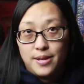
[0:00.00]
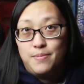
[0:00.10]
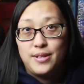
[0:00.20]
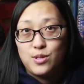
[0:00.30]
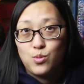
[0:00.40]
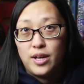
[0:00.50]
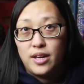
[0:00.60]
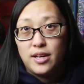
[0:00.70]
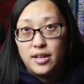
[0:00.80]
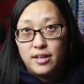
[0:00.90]
him this
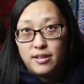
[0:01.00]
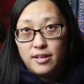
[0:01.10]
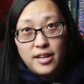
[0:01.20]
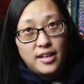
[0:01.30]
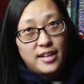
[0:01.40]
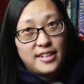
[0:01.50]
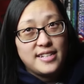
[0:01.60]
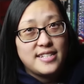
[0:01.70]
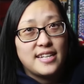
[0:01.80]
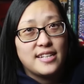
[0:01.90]
way, and
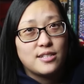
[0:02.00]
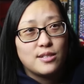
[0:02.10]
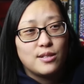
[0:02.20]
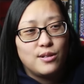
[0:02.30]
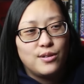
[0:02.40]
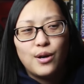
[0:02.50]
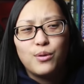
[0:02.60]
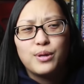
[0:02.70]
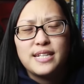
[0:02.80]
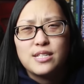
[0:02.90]
he says,
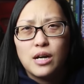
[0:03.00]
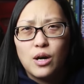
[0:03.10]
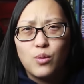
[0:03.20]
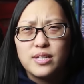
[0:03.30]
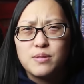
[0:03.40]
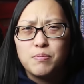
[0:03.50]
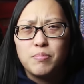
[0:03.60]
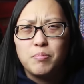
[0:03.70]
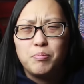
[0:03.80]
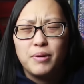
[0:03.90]
no, he's always
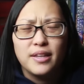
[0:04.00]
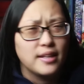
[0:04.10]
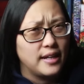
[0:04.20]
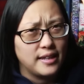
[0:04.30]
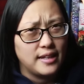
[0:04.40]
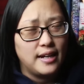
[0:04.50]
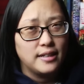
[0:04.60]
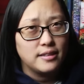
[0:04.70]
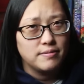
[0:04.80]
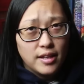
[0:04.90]
been like that.